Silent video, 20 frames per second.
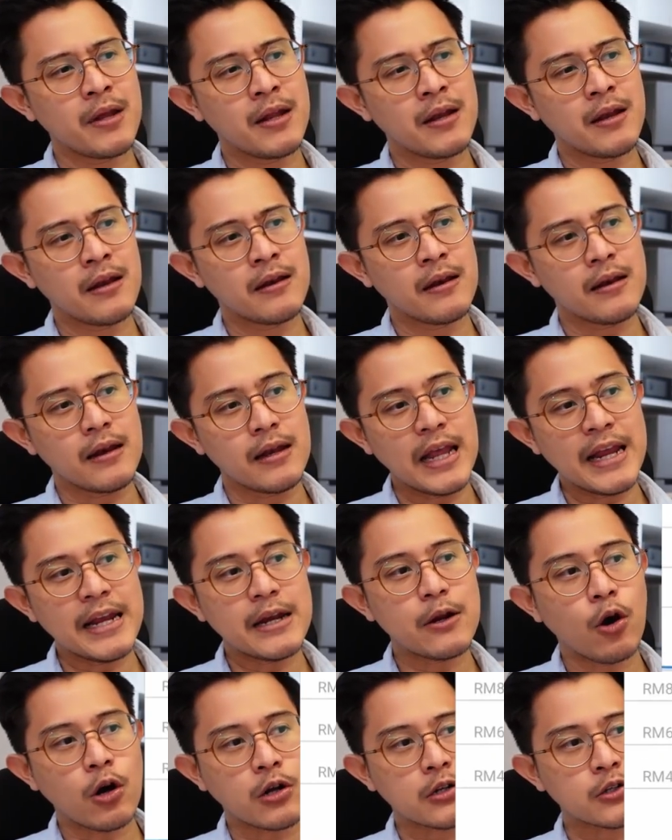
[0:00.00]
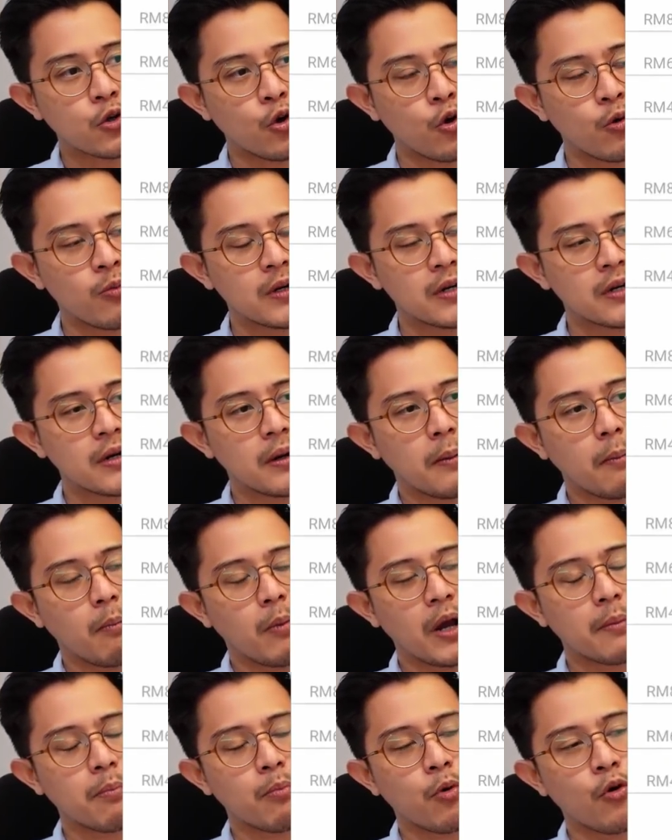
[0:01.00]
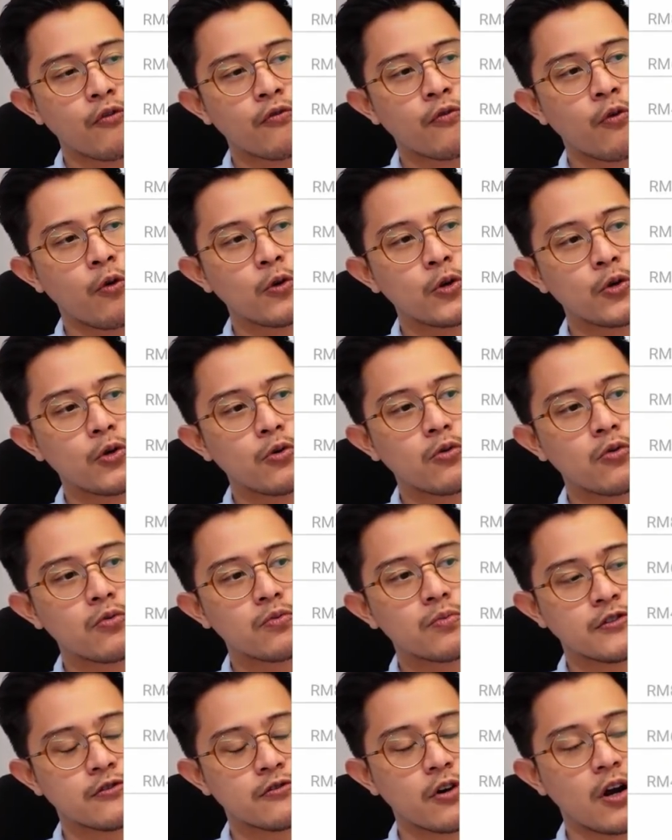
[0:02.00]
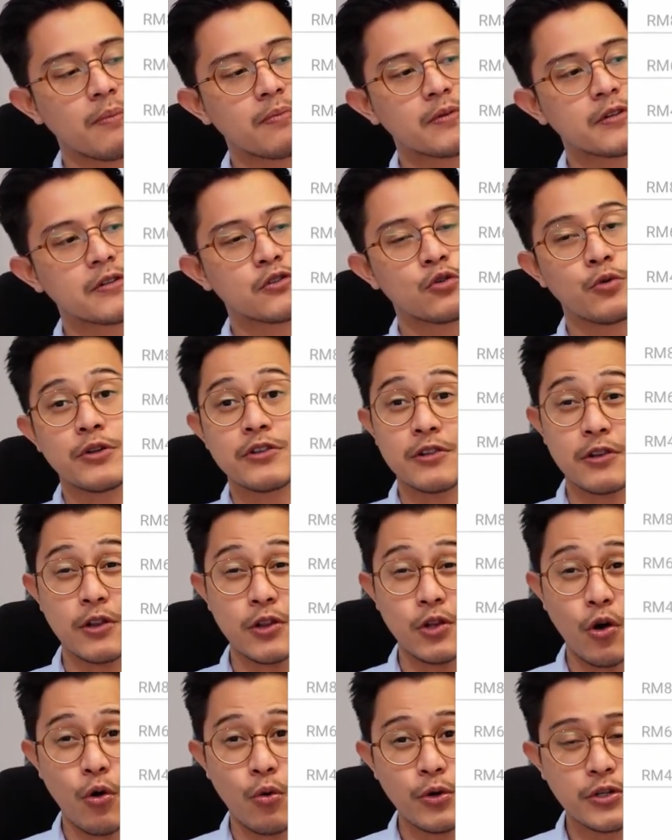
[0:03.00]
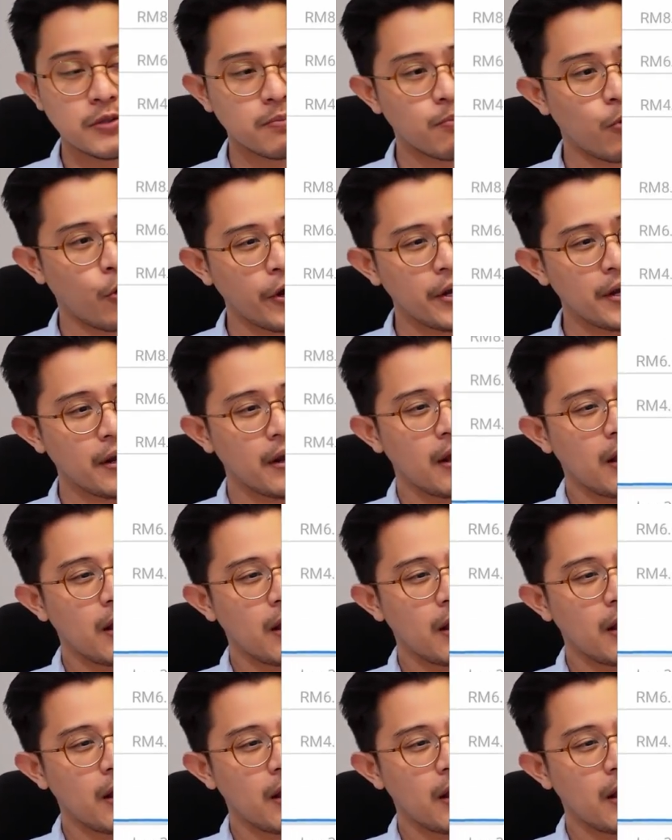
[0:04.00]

in late October, my portfolio dropped to its lowest point,